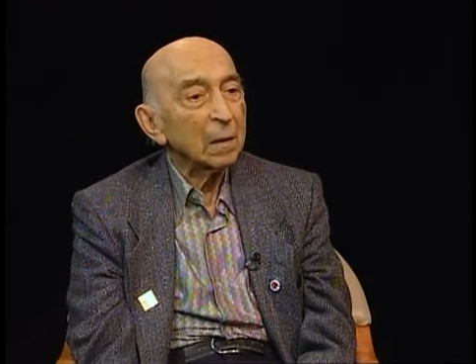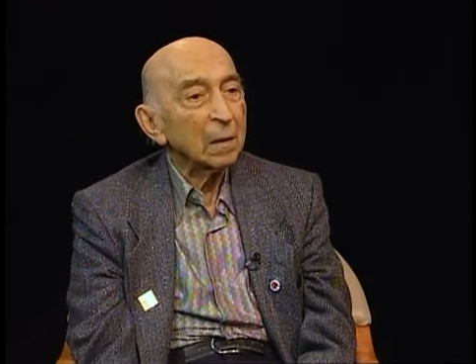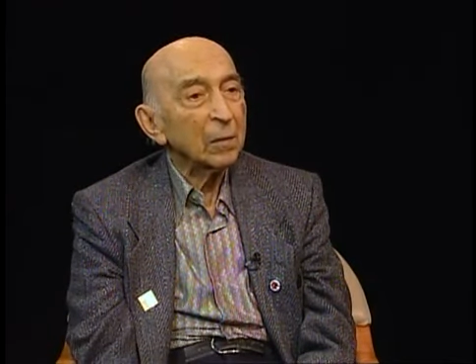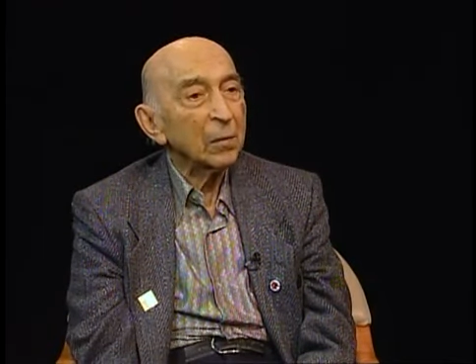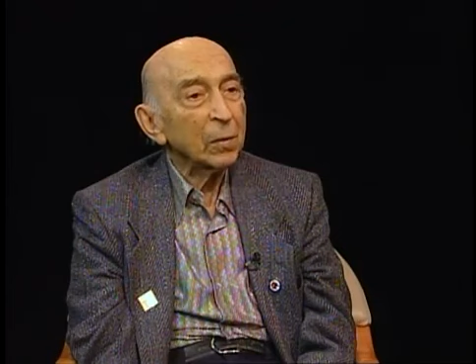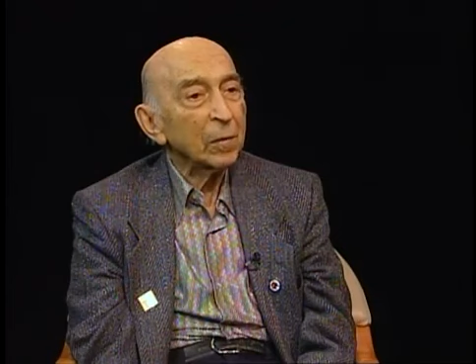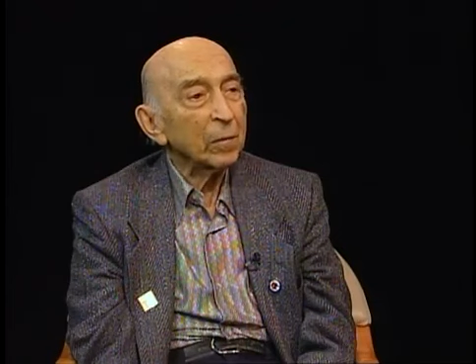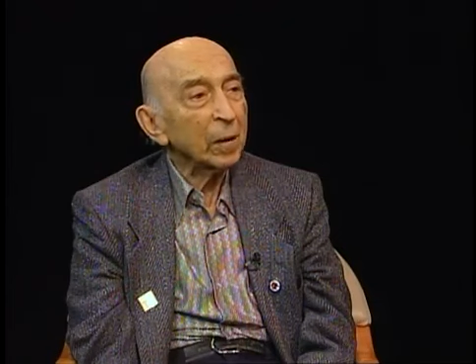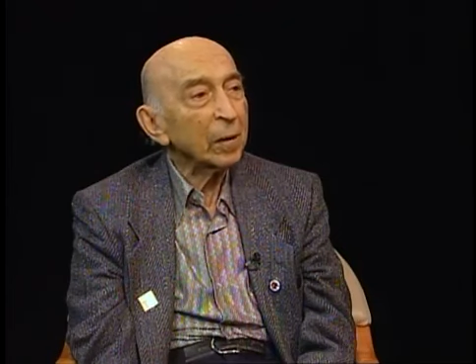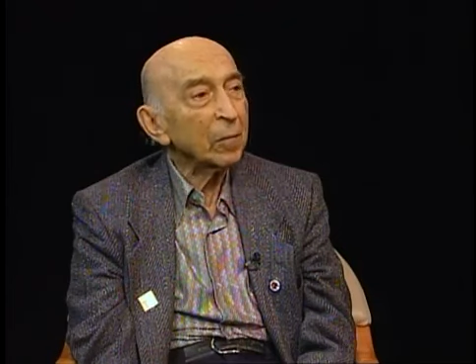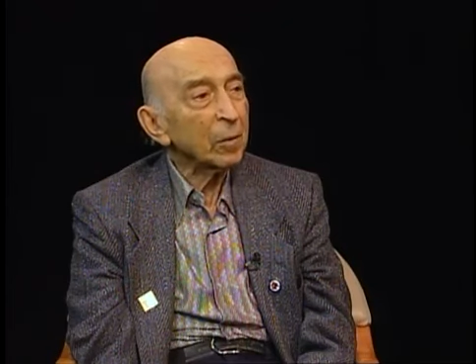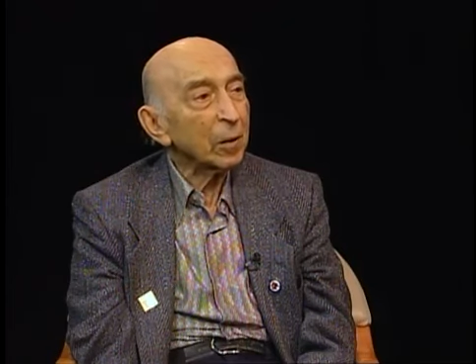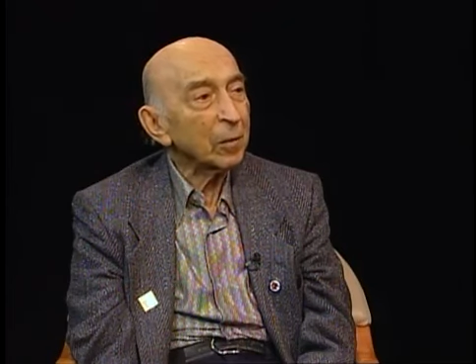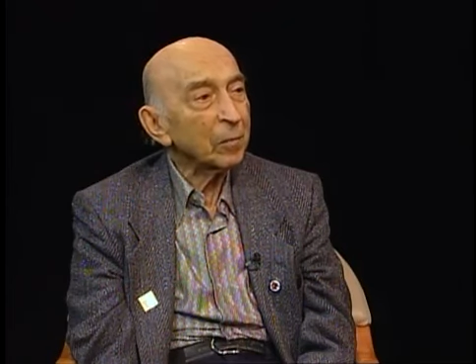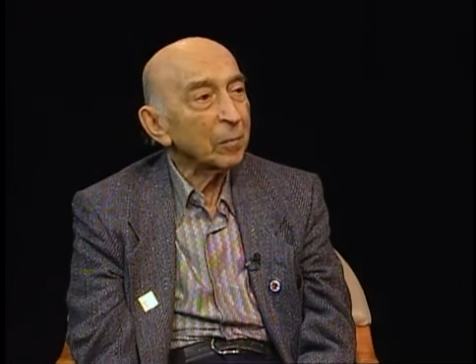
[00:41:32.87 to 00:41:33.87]
doing very
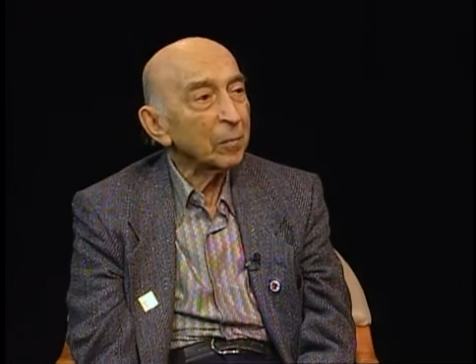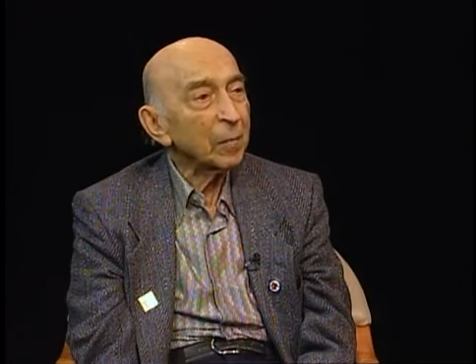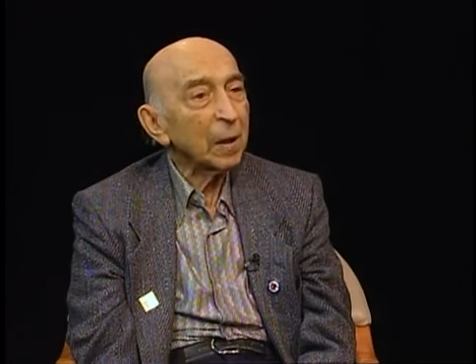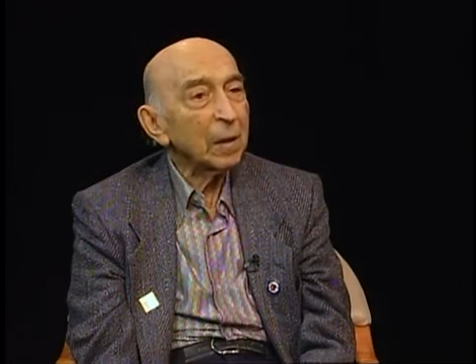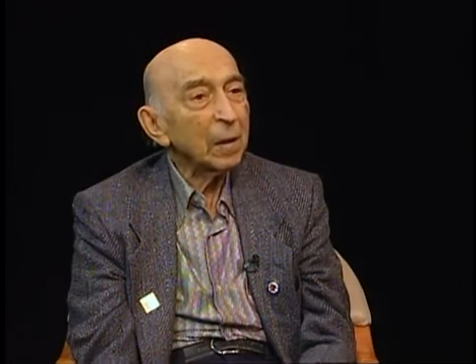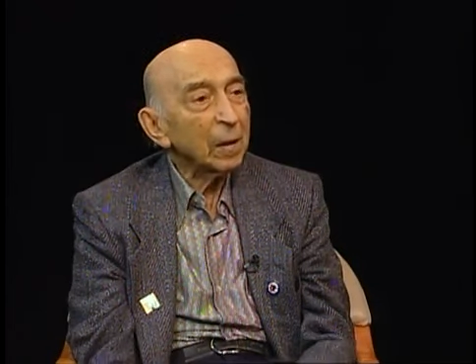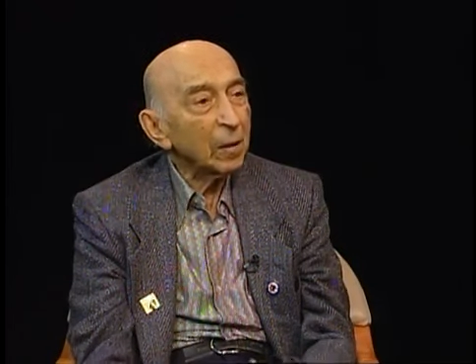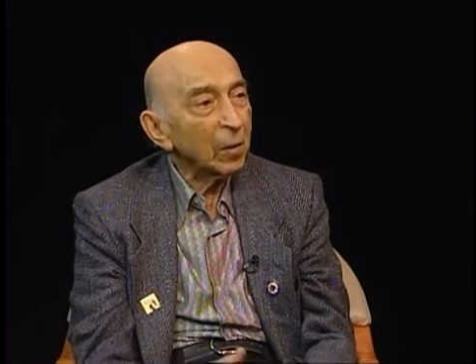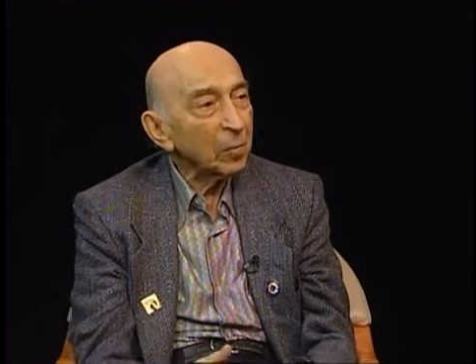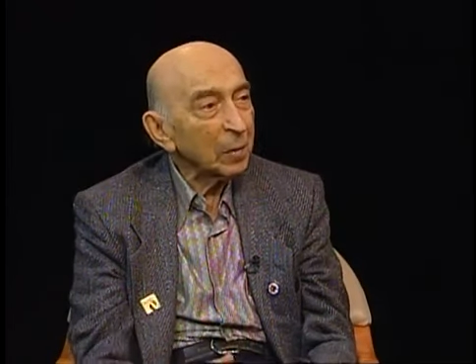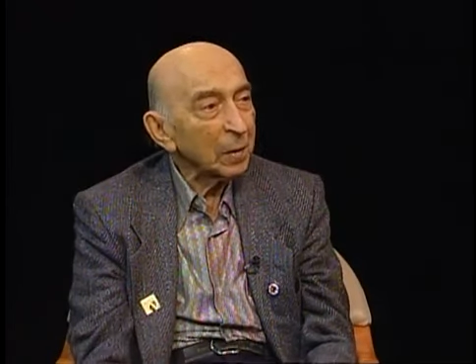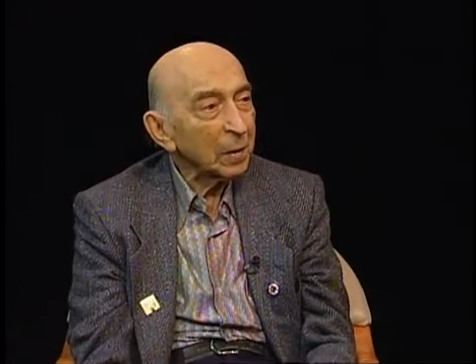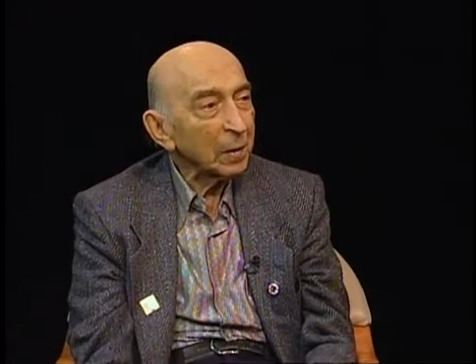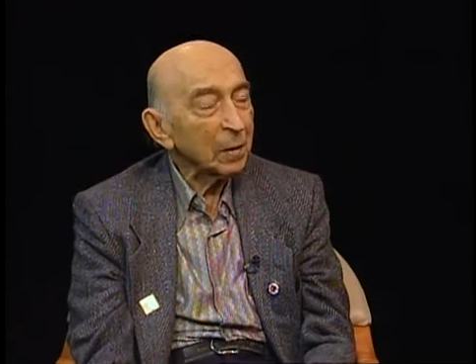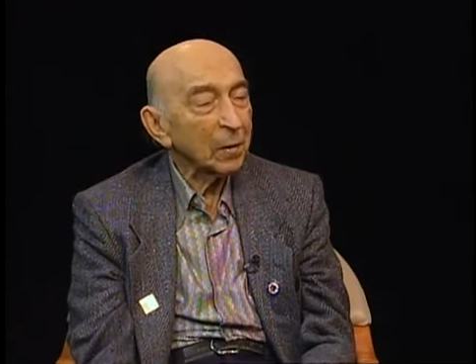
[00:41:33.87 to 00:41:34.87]
well. Many
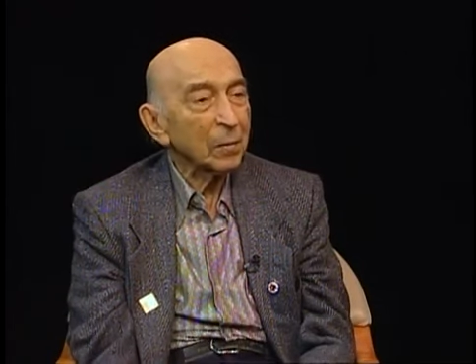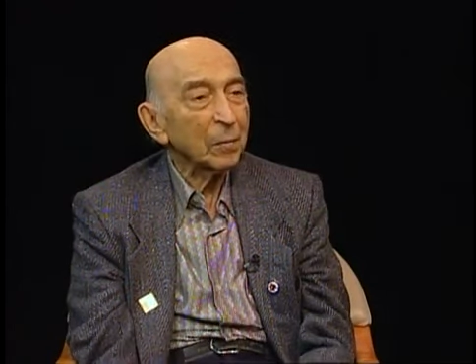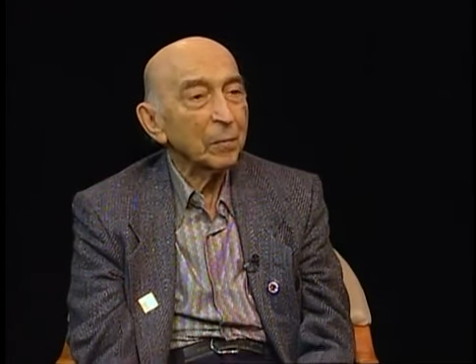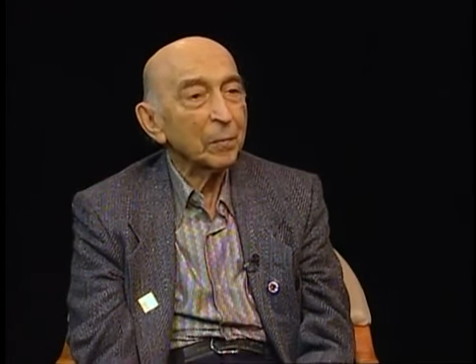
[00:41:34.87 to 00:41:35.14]
companies.